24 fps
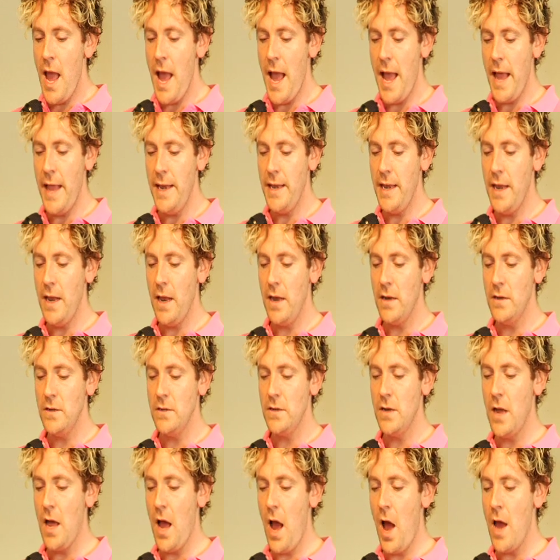And
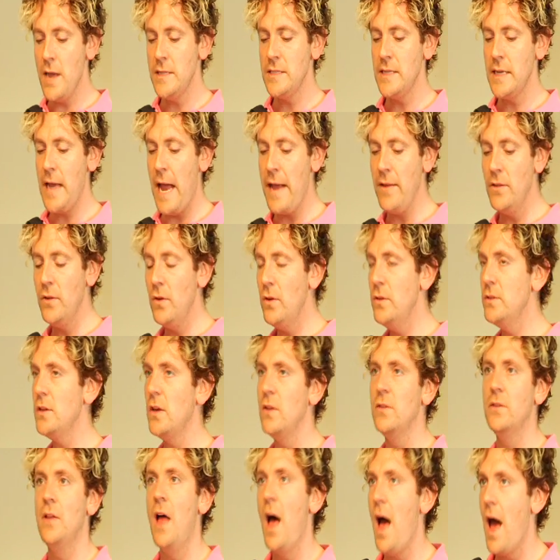honestly, I learned
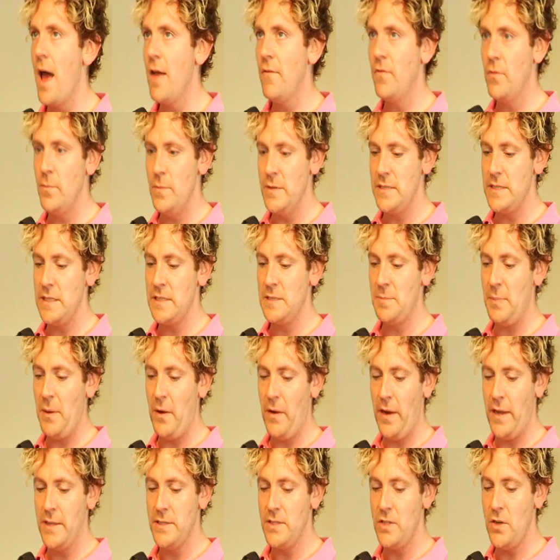a lot from this
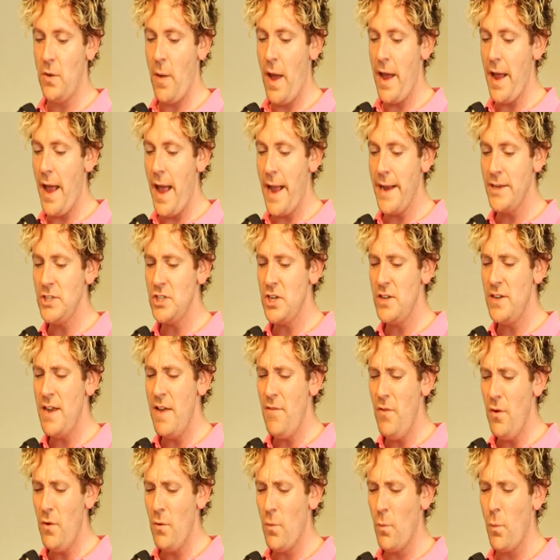experience. You know, I should
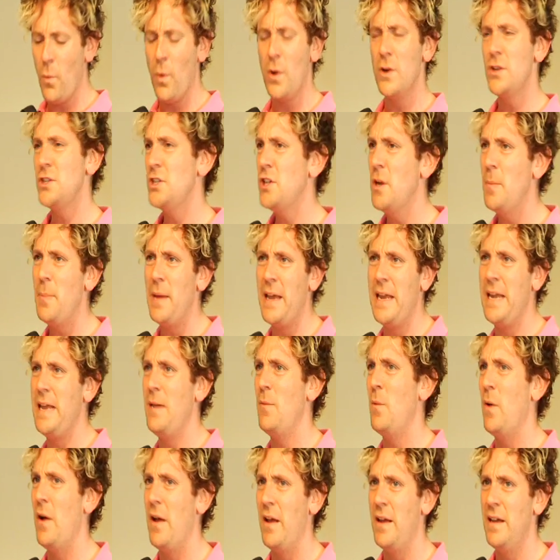never worship
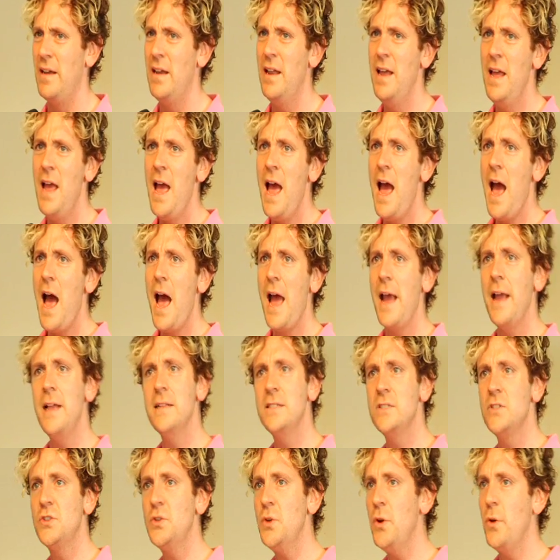anyone.
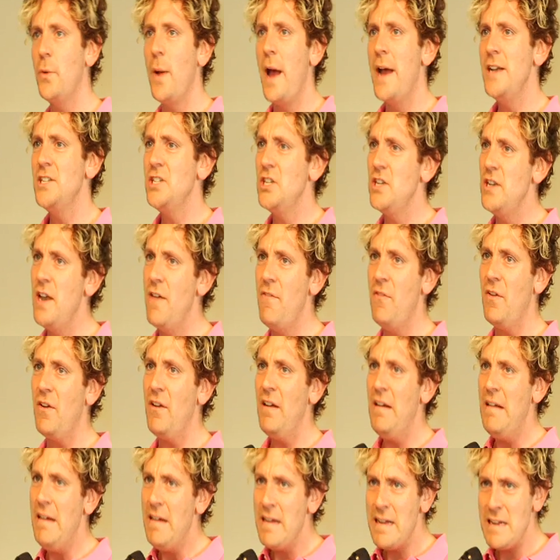It's true. I should
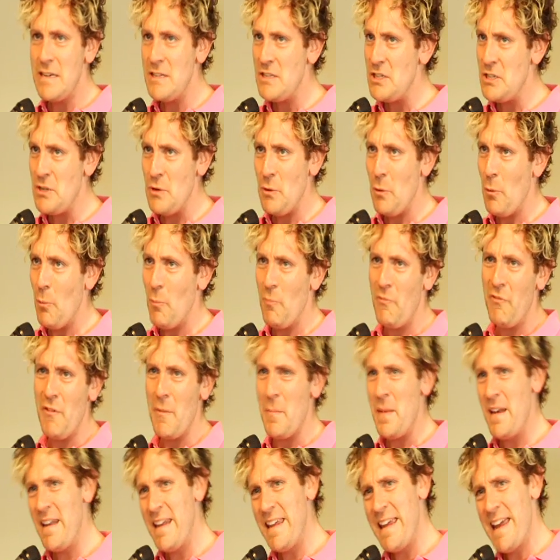never assume
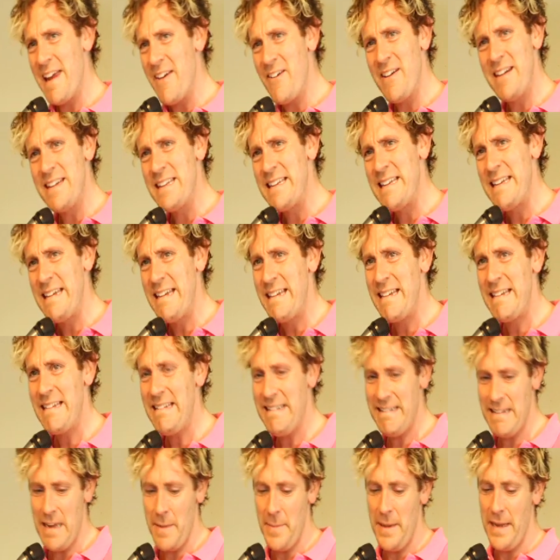
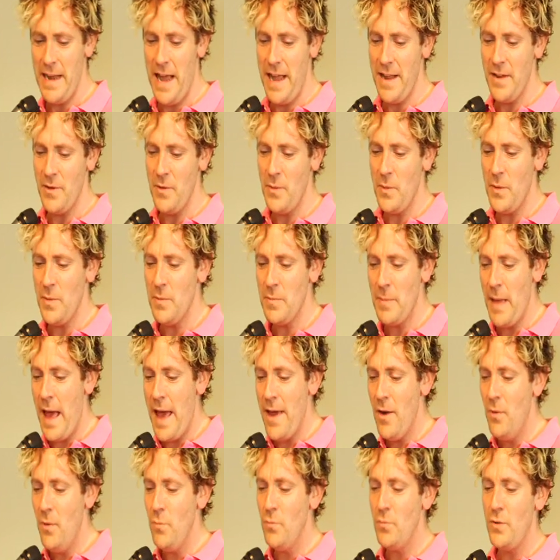familiarity. I mean,
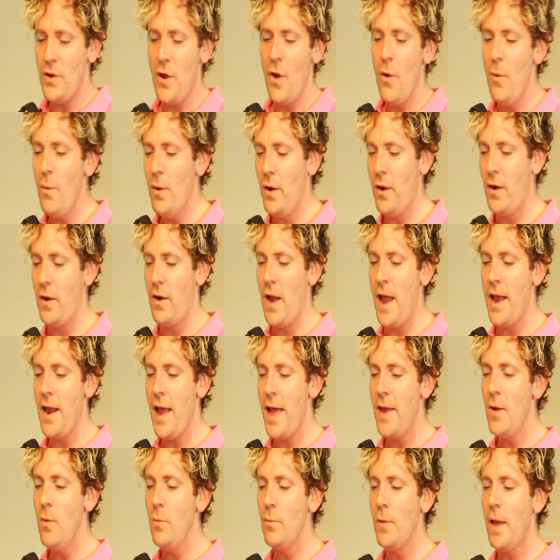I don't know her.
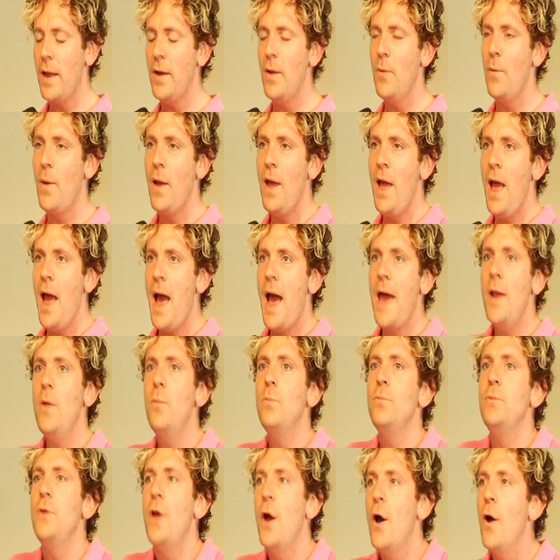I
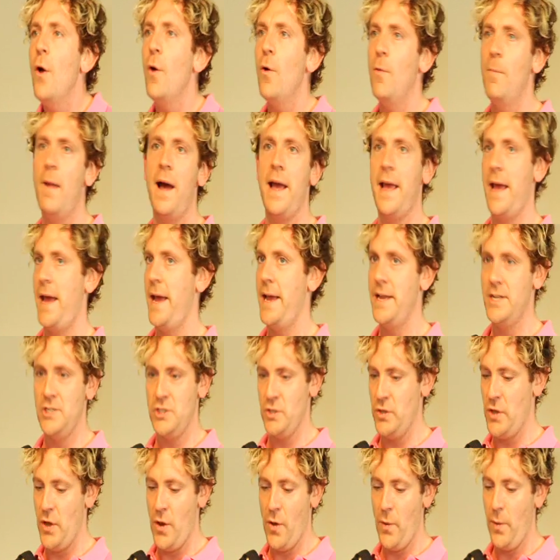don't know Maya
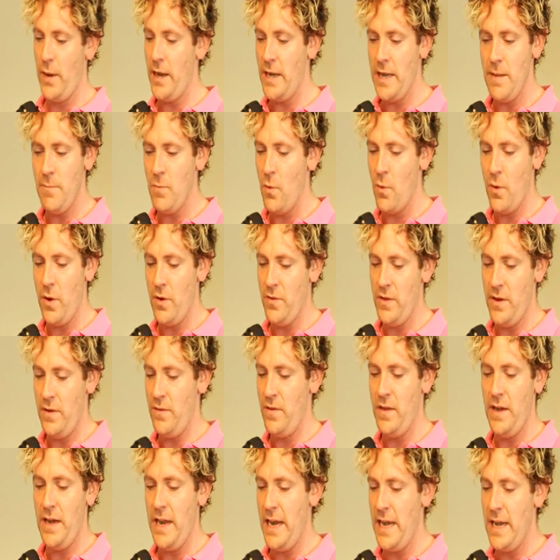Angelou any more
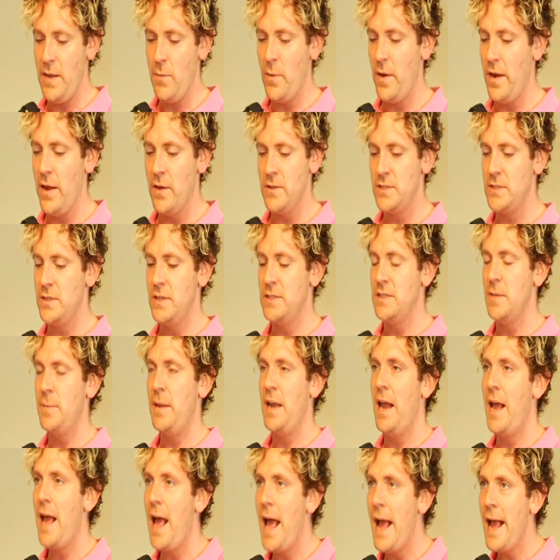than anyone else does. I mean,
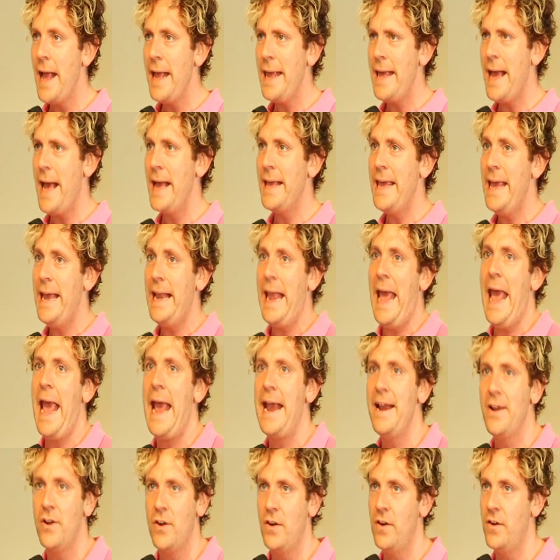I can't
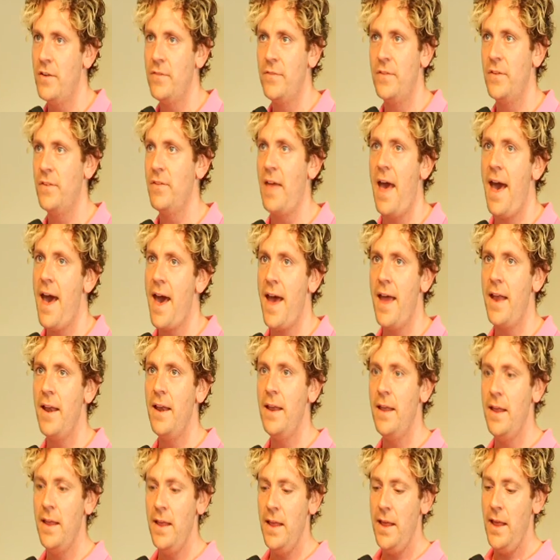hate her for that.
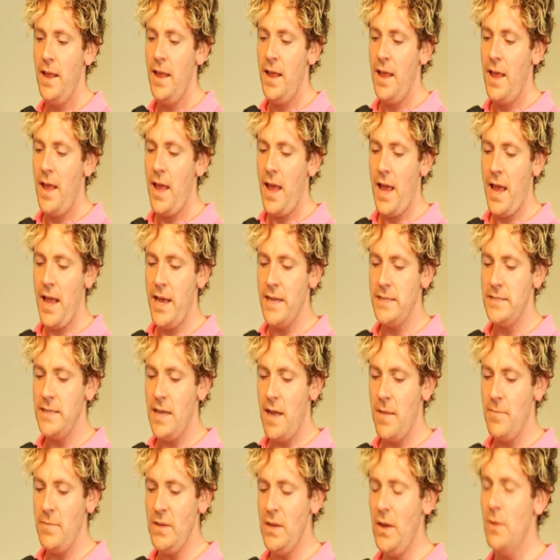And
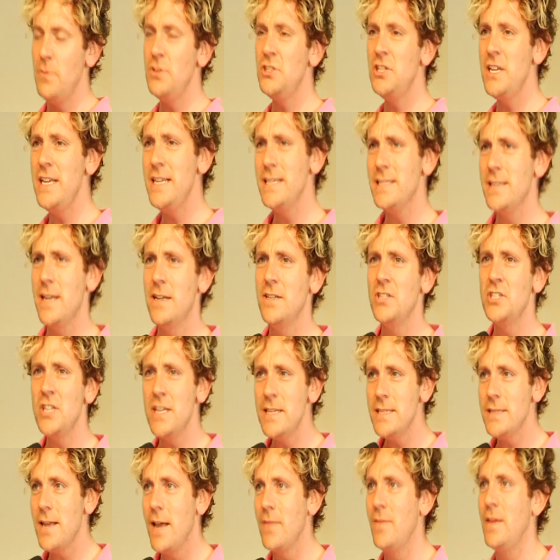you know, she's
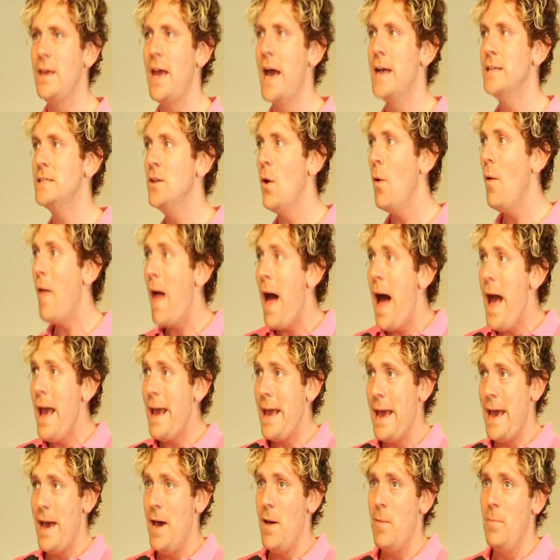not the asshole. I
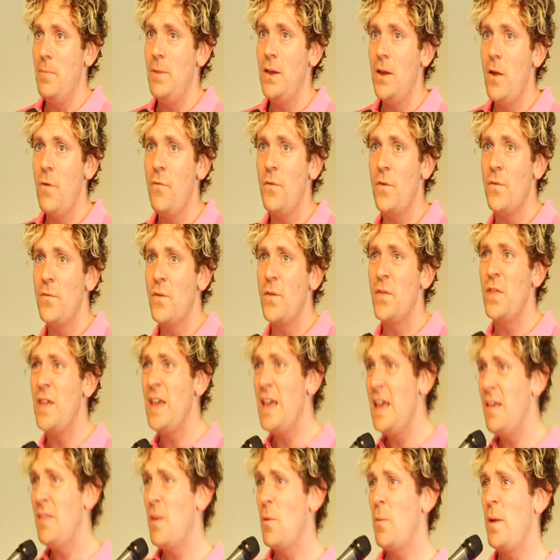am. You know, for
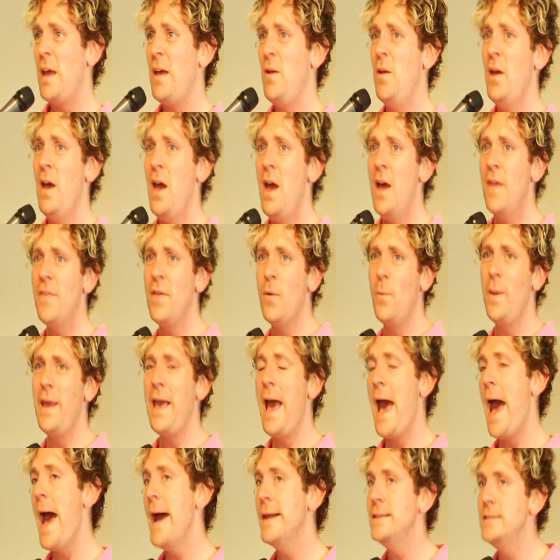thinking that we
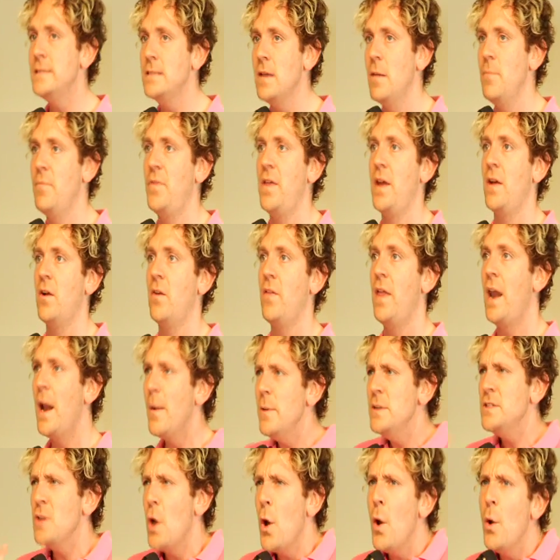had something, or that I
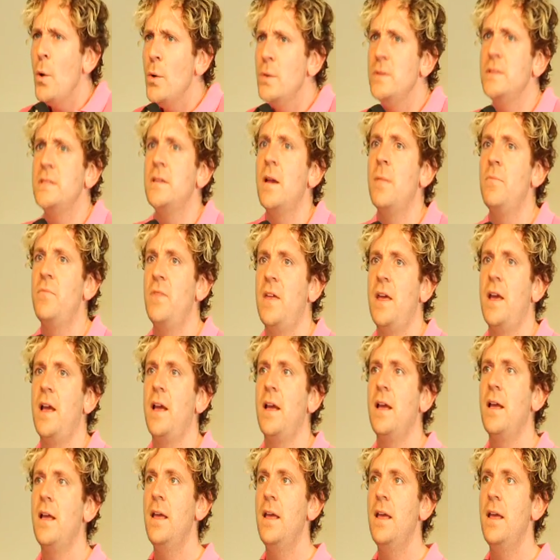was owed something.